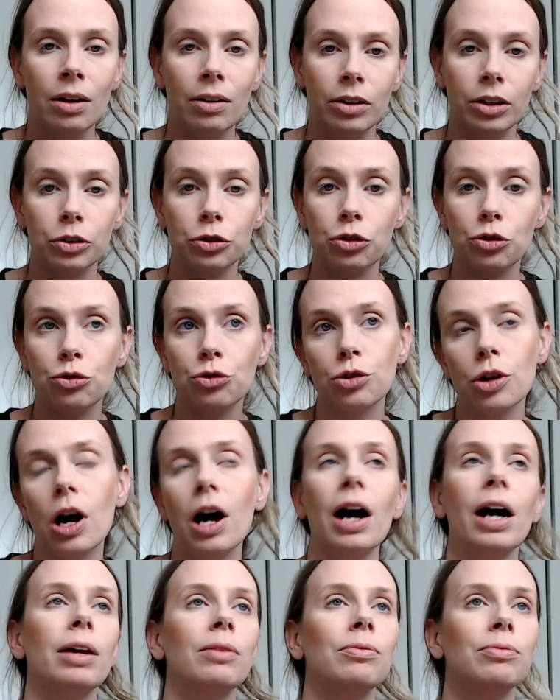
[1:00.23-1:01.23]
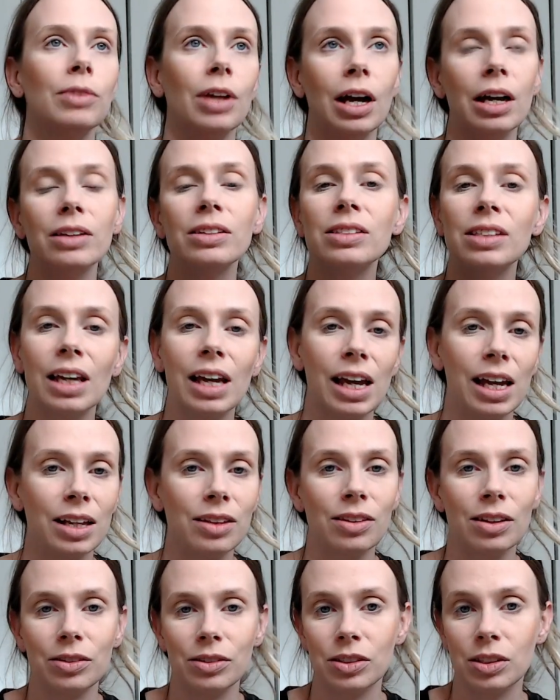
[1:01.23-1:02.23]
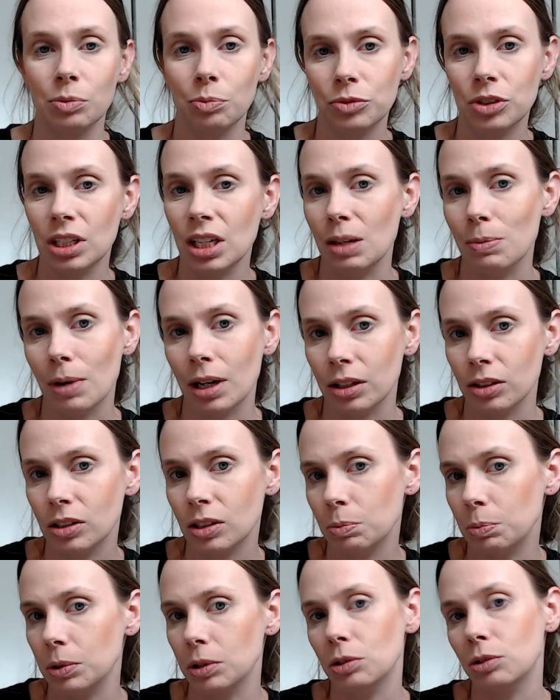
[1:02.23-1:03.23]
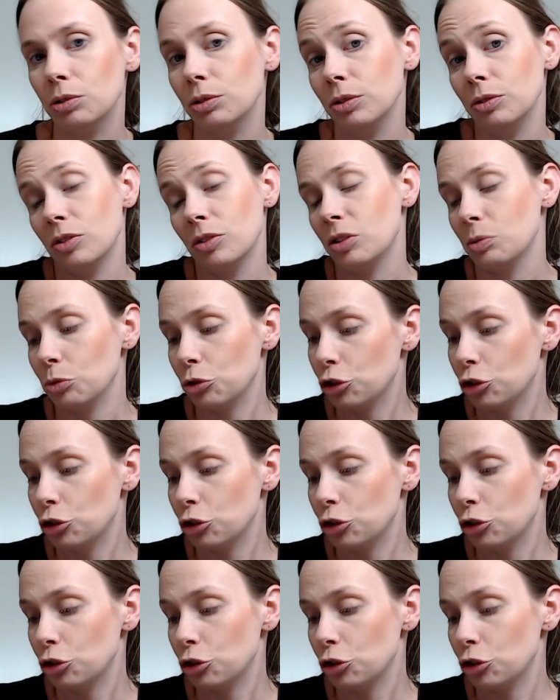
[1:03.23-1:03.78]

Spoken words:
Let's try. Not saying that some tea might spill and some